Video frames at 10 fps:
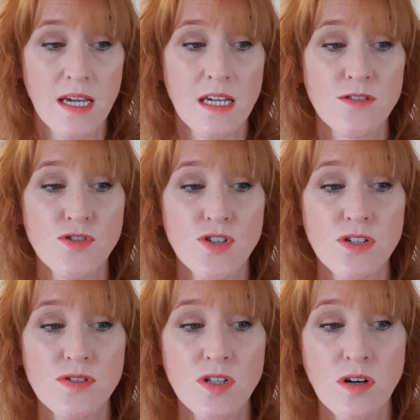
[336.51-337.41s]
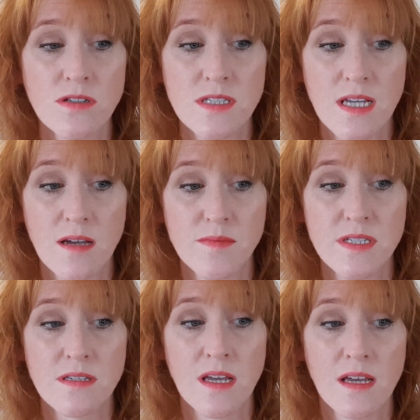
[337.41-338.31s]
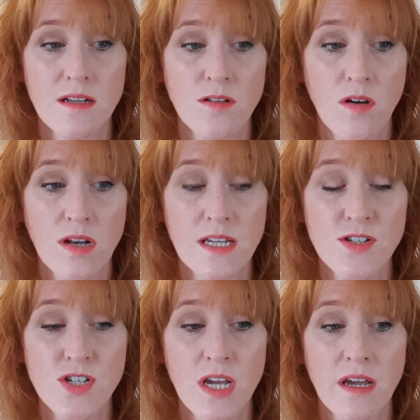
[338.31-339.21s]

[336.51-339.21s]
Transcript: introduced concepts, knowledge,